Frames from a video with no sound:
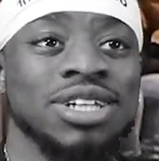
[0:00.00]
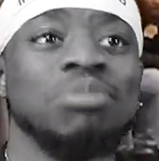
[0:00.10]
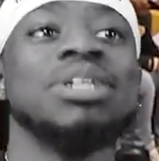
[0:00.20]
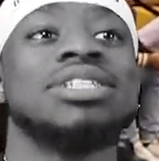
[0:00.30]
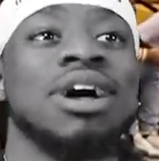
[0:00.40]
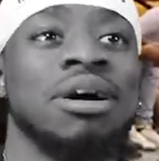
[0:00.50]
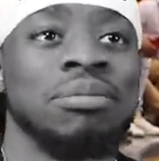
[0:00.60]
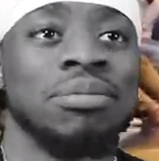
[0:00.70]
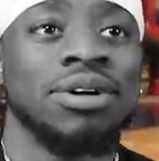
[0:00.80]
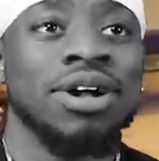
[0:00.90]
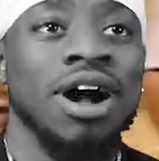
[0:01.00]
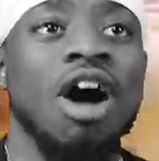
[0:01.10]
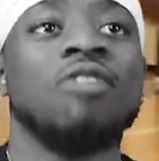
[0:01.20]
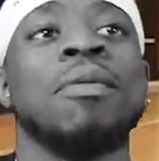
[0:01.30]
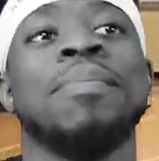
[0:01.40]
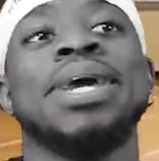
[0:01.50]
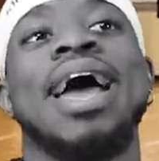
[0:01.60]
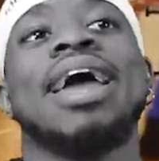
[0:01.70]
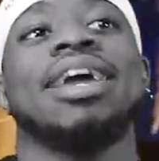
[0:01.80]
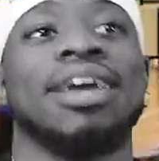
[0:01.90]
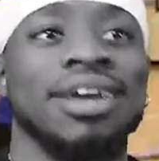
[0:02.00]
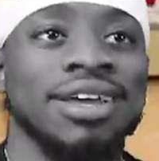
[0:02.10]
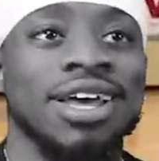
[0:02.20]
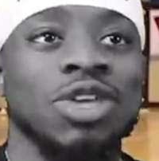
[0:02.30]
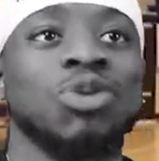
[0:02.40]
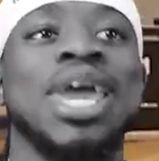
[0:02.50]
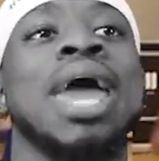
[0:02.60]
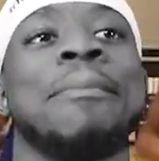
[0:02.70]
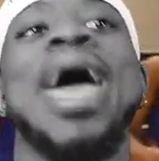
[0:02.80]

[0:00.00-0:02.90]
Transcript: show me some. Over BA. You can't